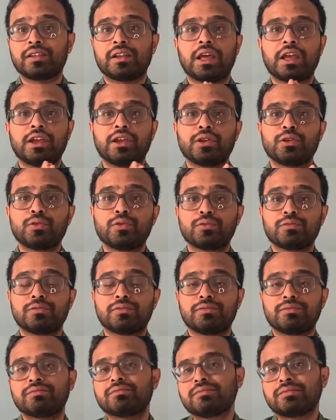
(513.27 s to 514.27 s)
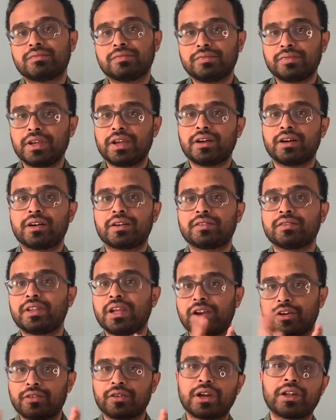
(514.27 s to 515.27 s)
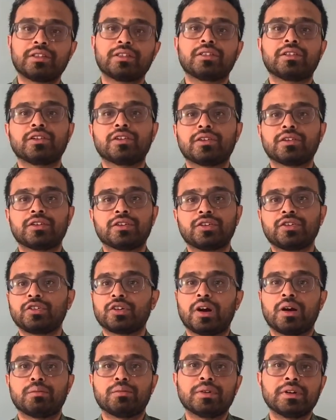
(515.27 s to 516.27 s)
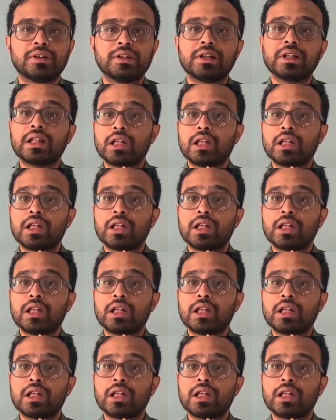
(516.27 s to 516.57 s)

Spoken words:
they run their shop.